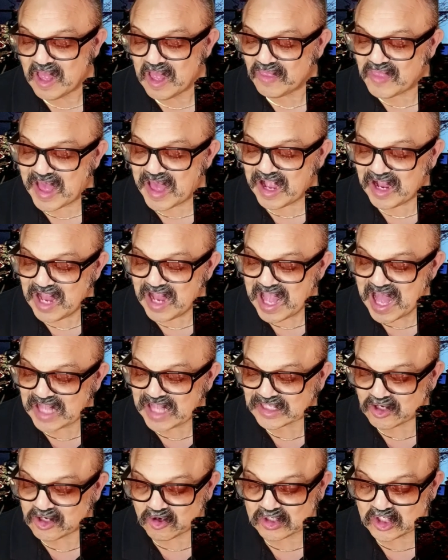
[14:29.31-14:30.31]
that
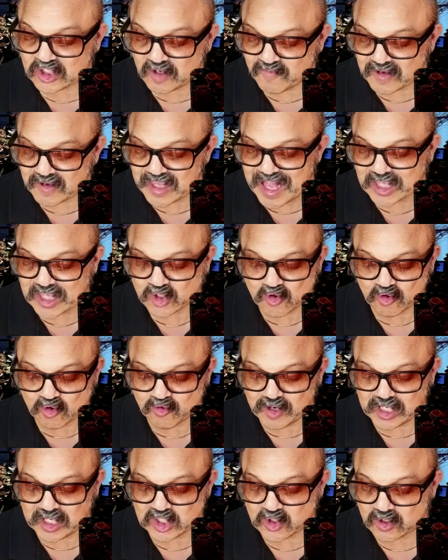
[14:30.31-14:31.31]
cats are supernatural
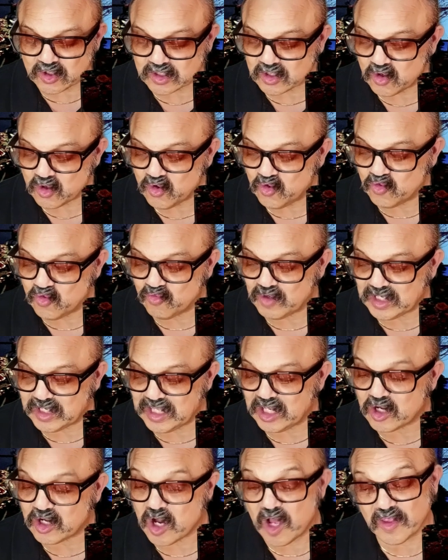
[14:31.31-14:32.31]
creatures who really
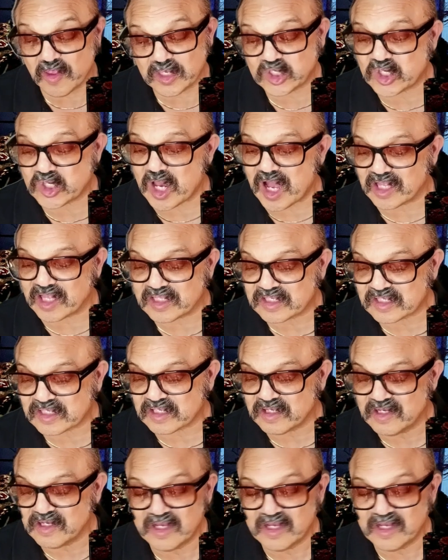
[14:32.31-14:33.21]
call the shots.